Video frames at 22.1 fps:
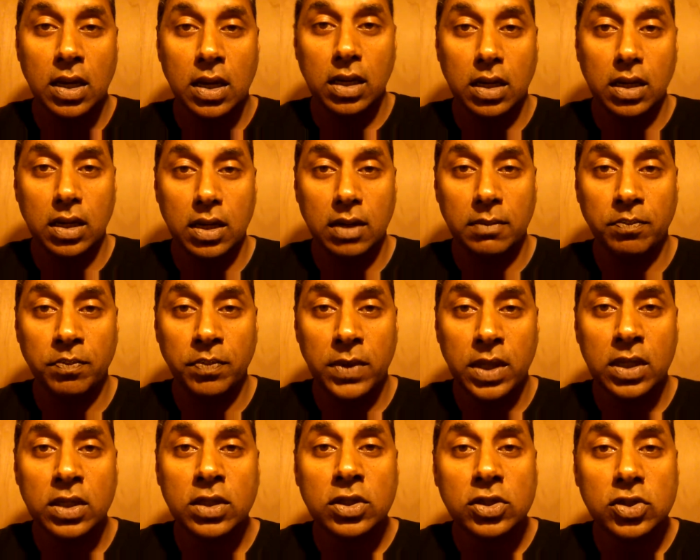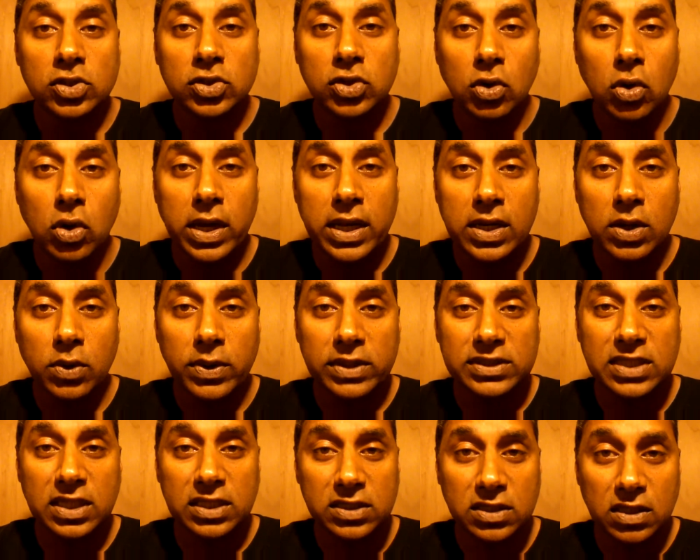Um, so,
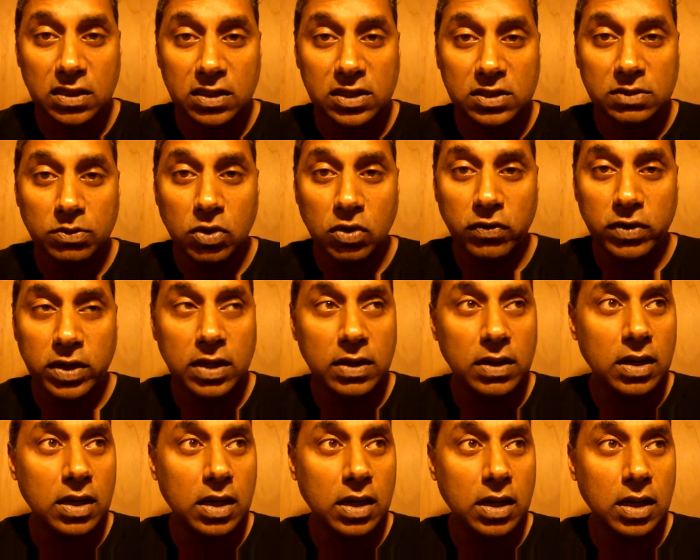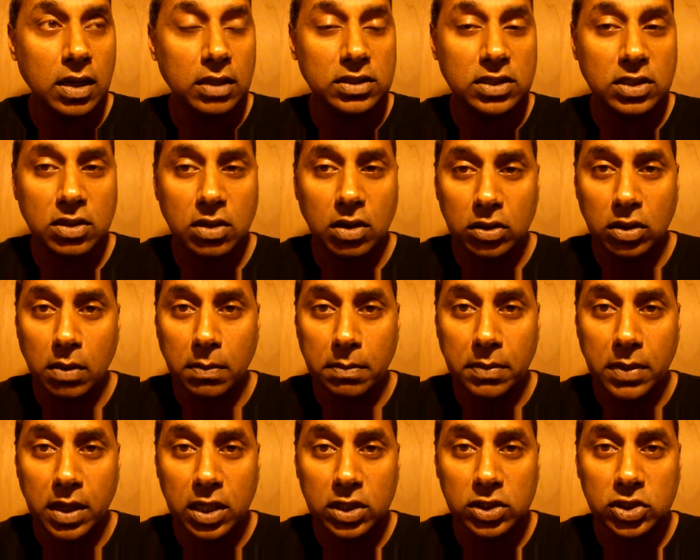anyways, I saw this movie. Uh, it's called The
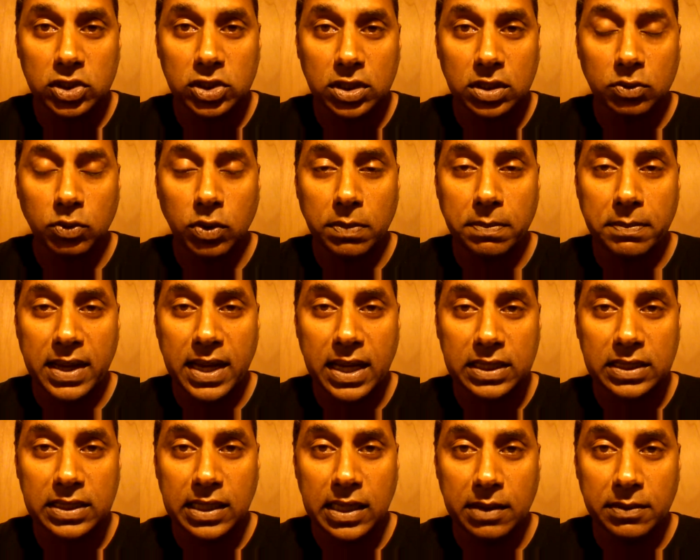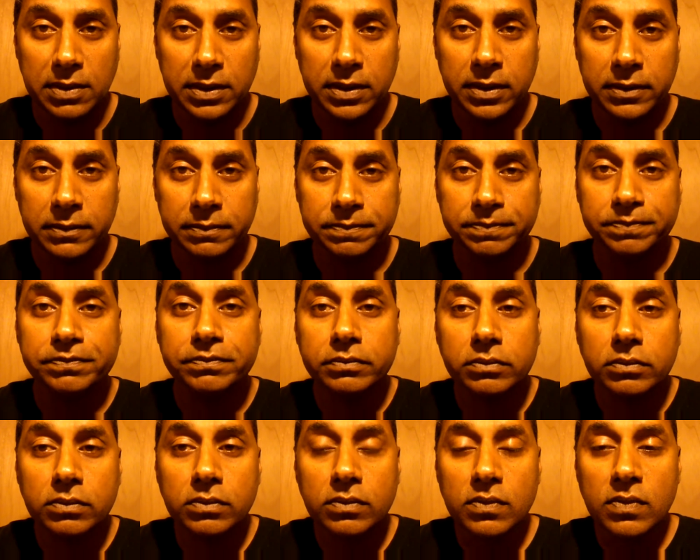Martian with Matt Damon,
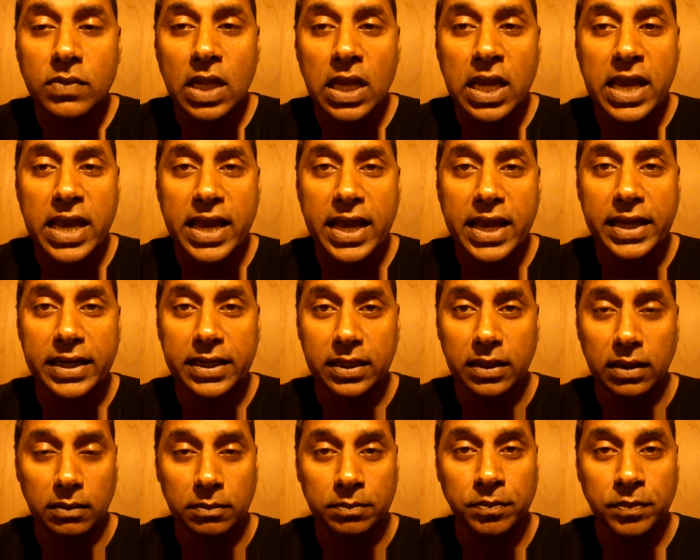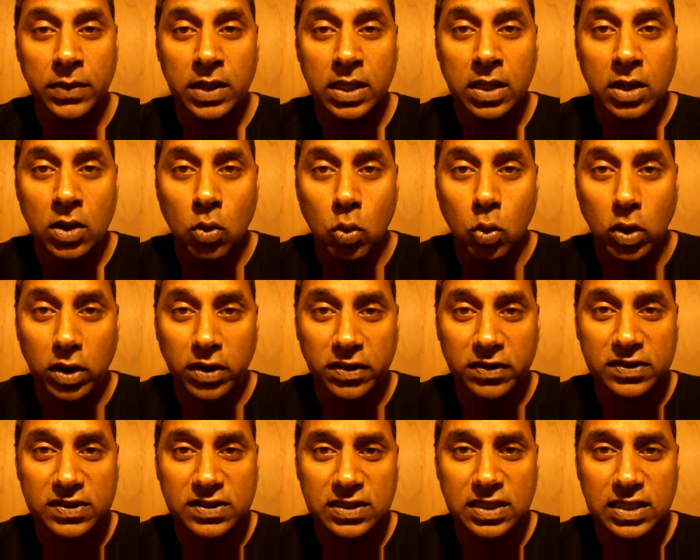and one of
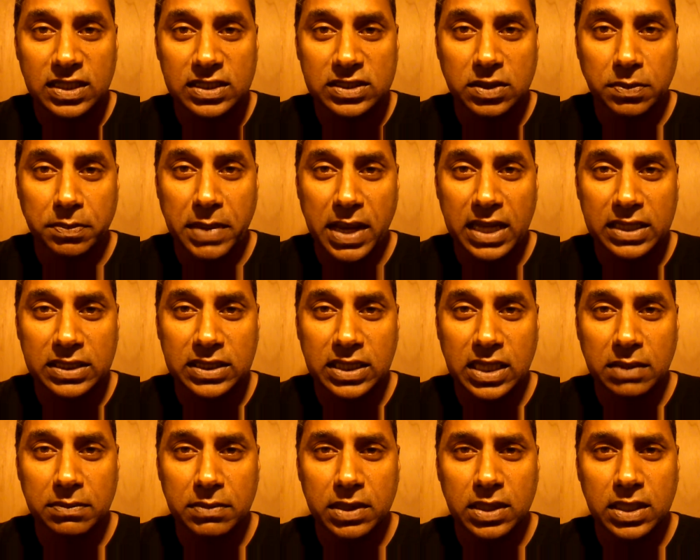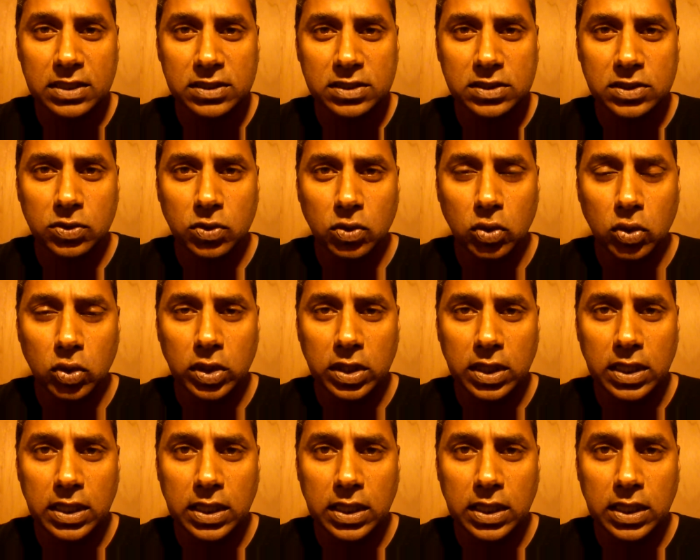the scenes, Matt Damon, he's doing.